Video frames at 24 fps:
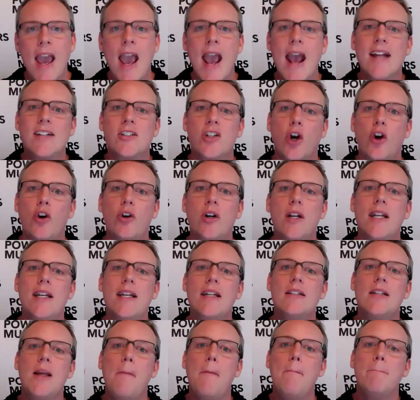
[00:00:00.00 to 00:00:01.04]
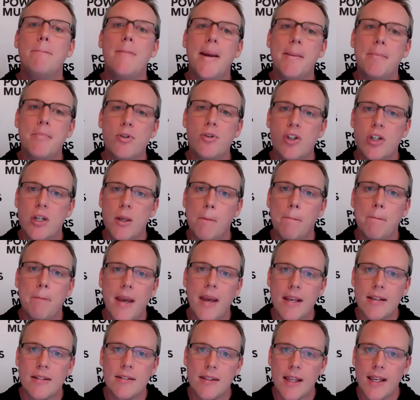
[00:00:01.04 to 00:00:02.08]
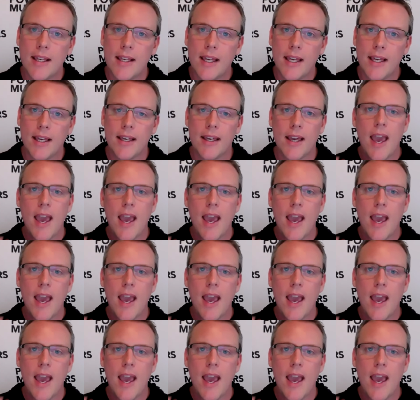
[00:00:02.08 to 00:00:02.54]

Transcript: and turn it into membership-based thinking